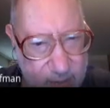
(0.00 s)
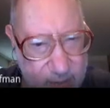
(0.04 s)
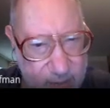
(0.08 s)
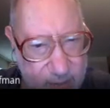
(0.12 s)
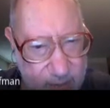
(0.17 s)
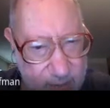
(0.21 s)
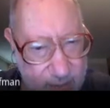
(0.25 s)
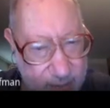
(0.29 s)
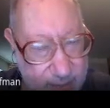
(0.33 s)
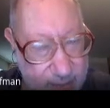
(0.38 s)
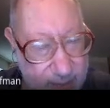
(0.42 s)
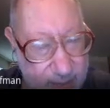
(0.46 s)

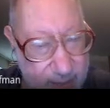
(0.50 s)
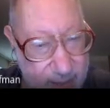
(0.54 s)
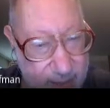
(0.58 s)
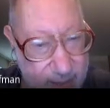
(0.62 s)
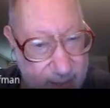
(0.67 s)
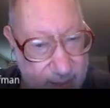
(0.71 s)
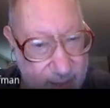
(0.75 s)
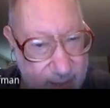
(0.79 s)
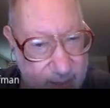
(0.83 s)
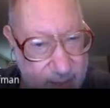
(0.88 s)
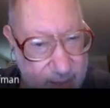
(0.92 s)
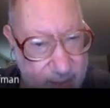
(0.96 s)
then
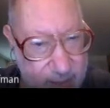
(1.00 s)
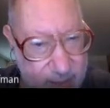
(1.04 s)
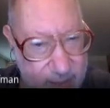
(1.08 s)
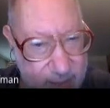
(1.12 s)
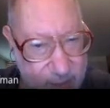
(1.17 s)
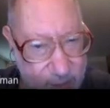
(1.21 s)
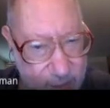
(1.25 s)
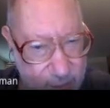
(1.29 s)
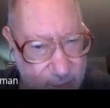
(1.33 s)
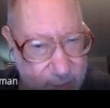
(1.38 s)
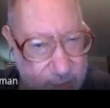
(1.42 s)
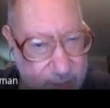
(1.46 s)

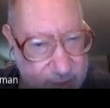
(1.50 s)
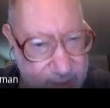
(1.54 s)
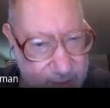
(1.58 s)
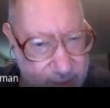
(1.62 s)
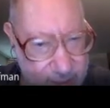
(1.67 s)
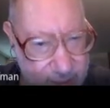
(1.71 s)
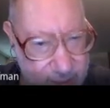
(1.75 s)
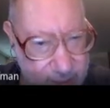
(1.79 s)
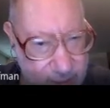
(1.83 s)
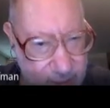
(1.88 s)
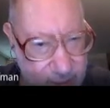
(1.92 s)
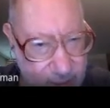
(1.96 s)
this would be
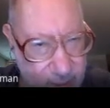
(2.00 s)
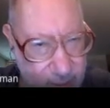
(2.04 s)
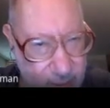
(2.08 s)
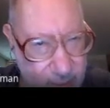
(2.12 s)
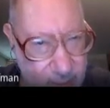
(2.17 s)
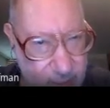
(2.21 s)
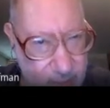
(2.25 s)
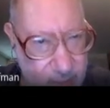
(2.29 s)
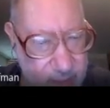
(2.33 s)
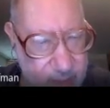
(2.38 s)
0.